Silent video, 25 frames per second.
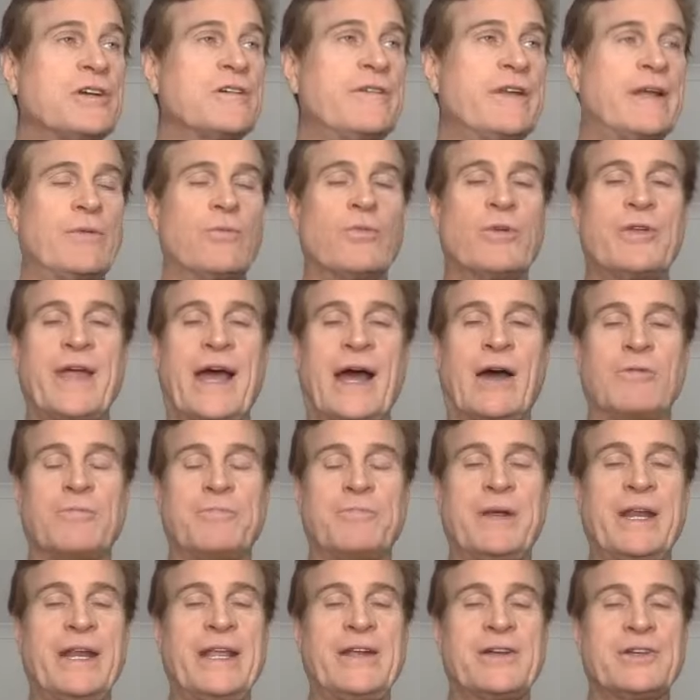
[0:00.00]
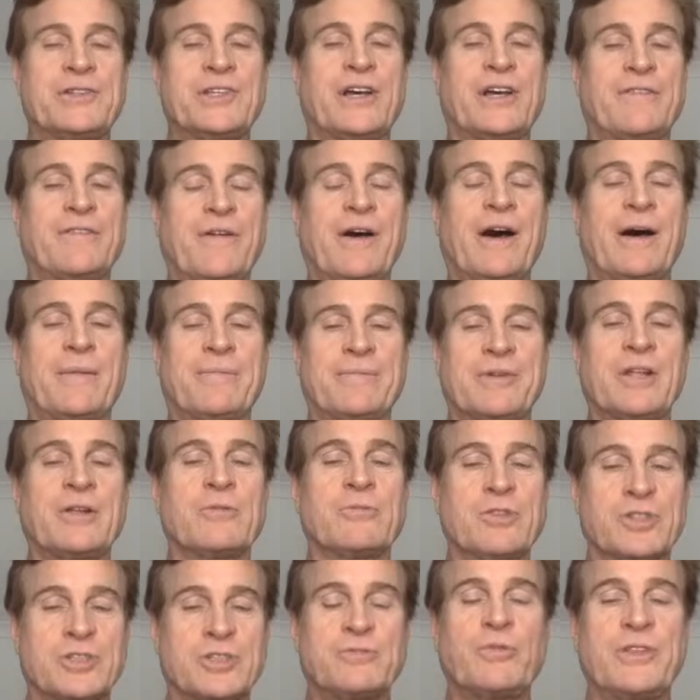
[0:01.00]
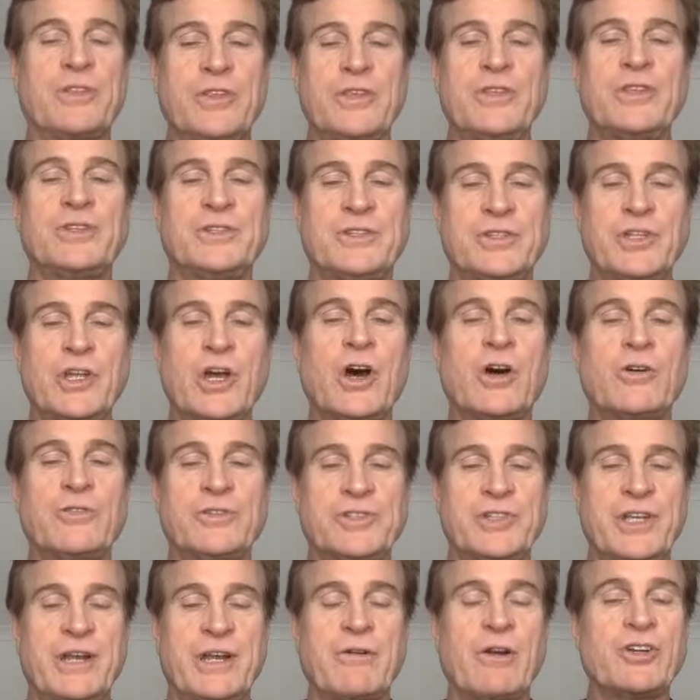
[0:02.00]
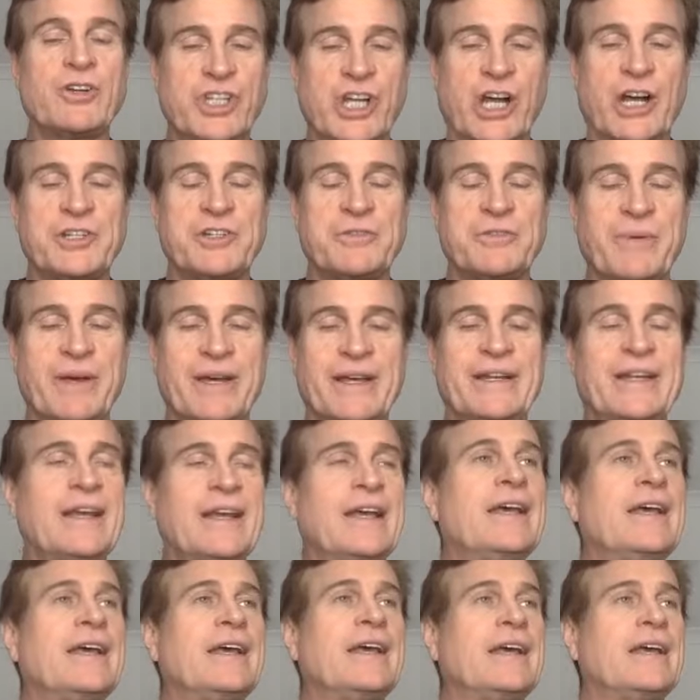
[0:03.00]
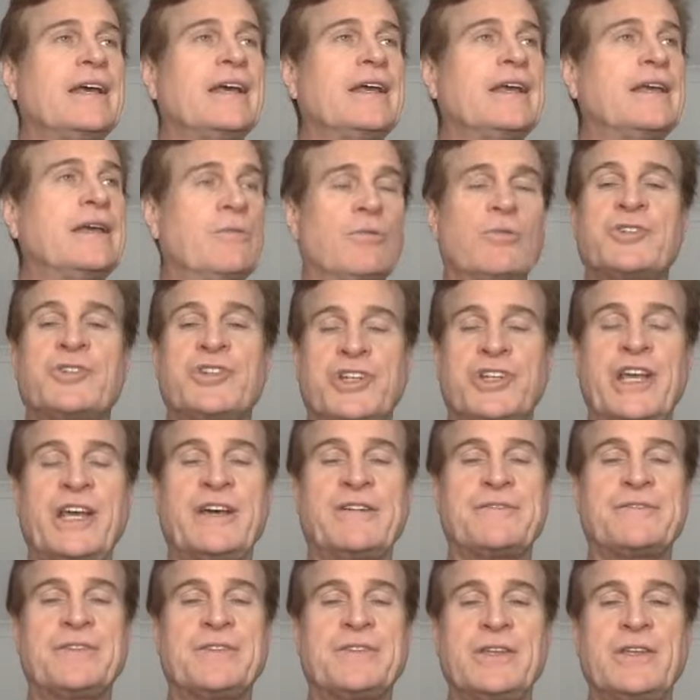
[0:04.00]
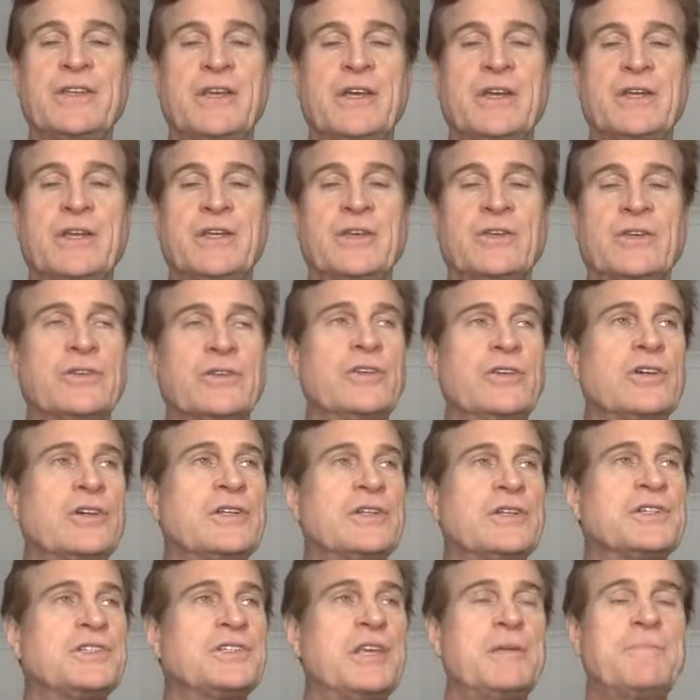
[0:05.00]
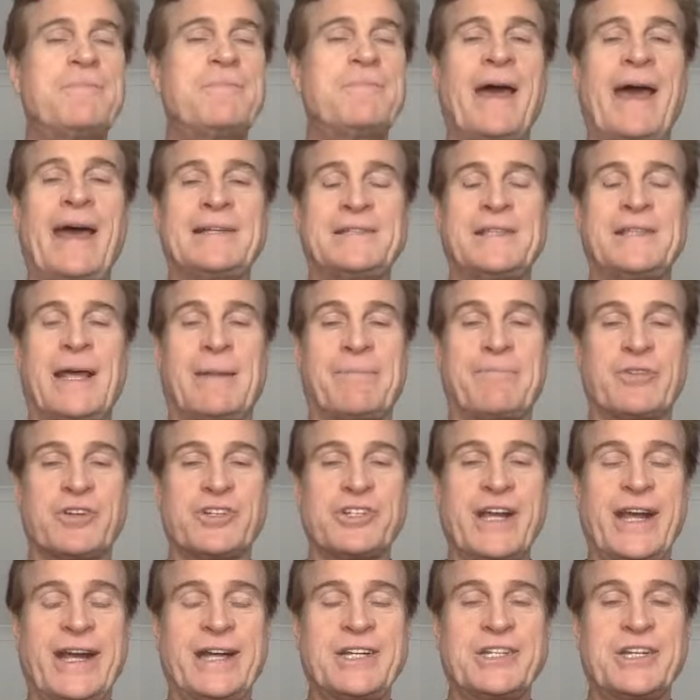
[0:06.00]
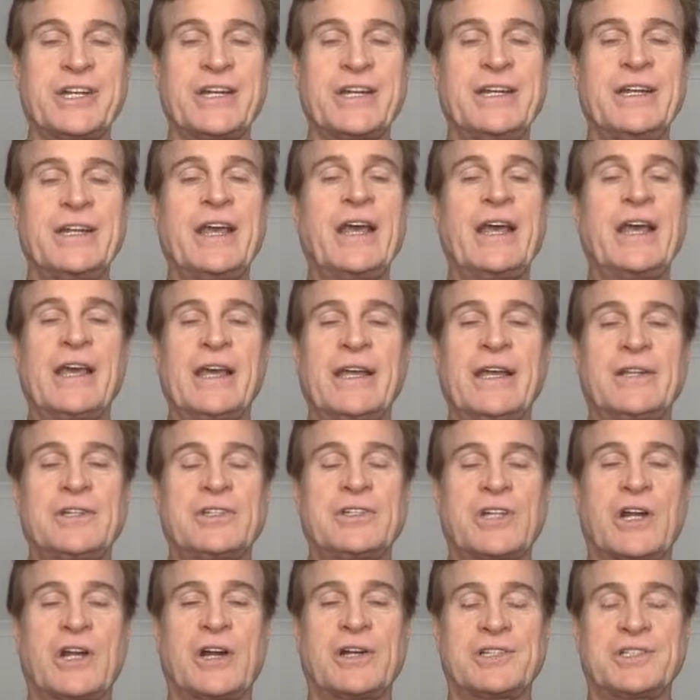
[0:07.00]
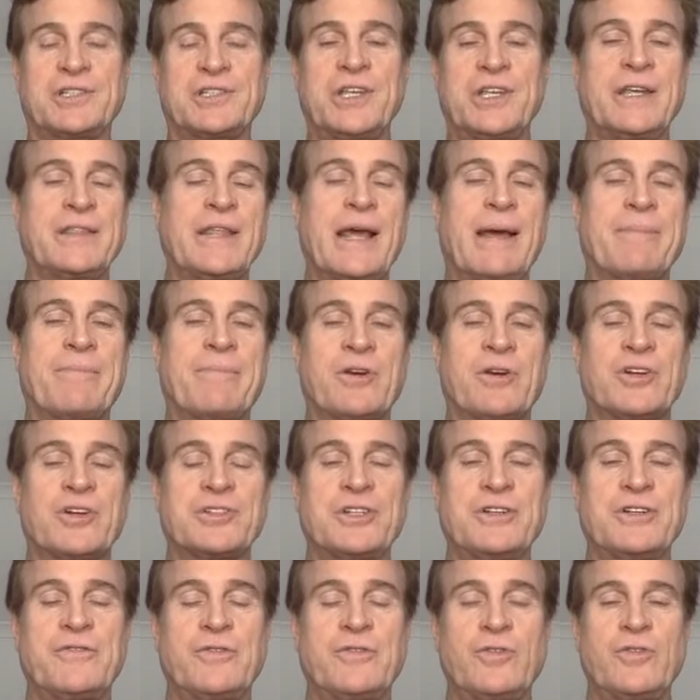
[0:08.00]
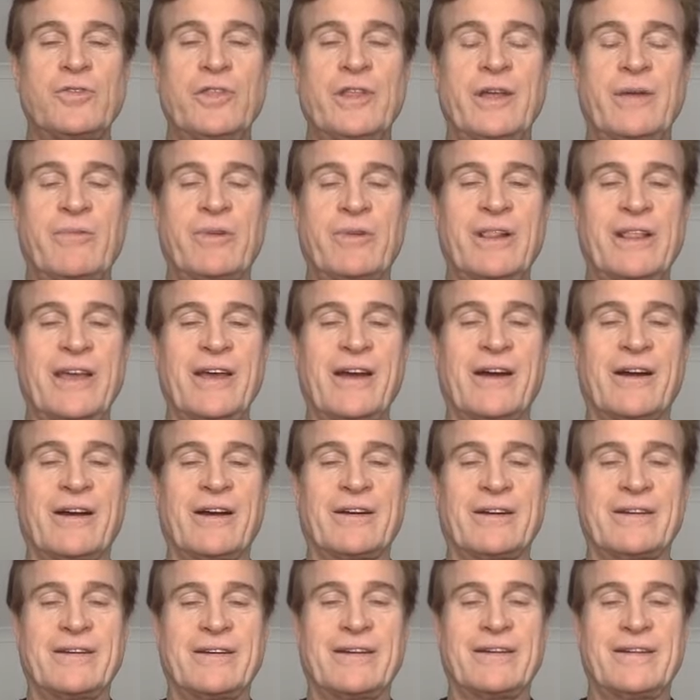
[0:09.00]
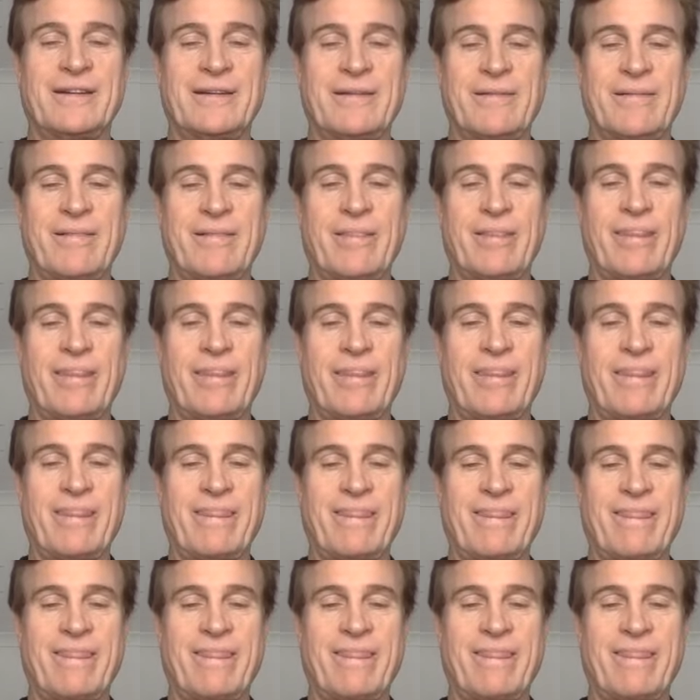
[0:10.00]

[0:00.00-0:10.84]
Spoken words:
it without beating yourself up, in other words, with no zero judgment, it will shift, and you can see past that projection and start seeing that person for who they really are.